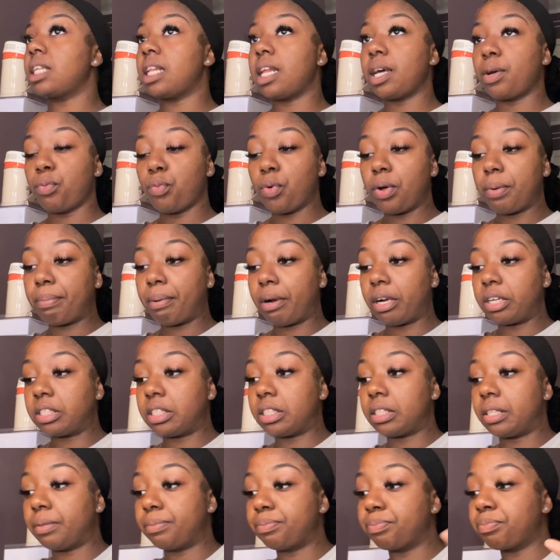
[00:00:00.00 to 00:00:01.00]
like, one
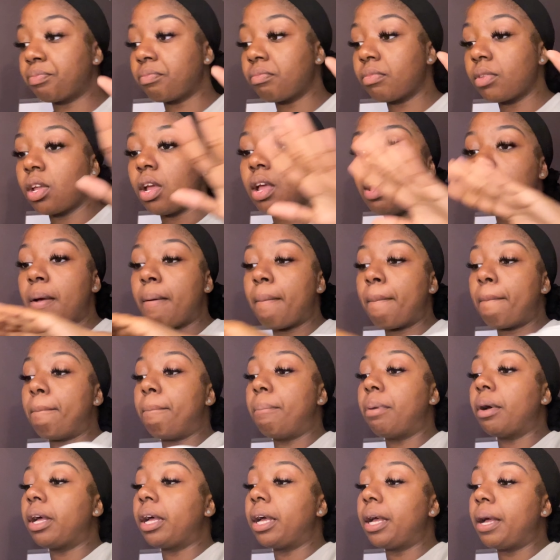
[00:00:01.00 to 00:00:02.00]
person.
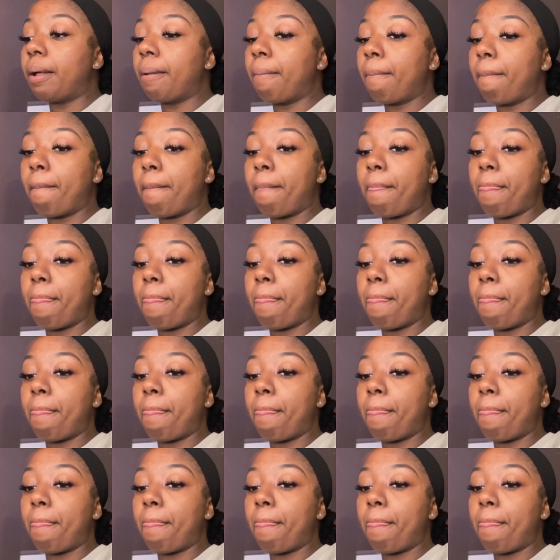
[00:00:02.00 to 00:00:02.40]
But